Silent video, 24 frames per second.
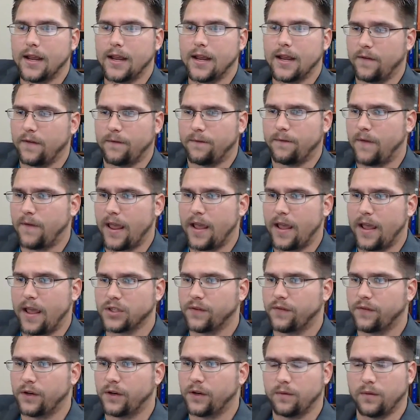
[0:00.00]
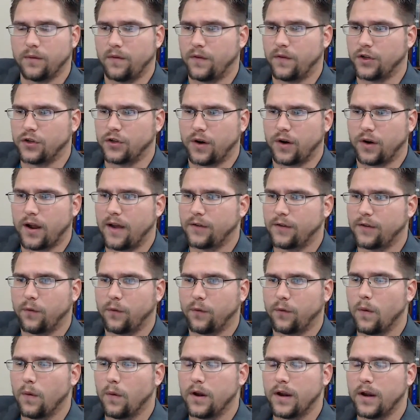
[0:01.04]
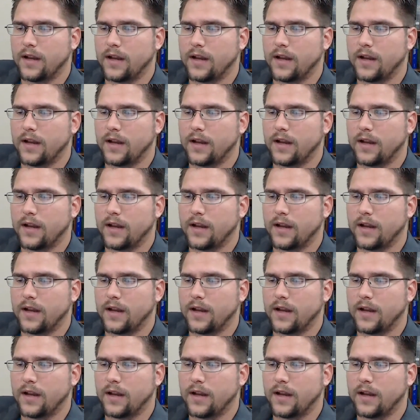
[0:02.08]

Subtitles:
If it fails, if it drives forward,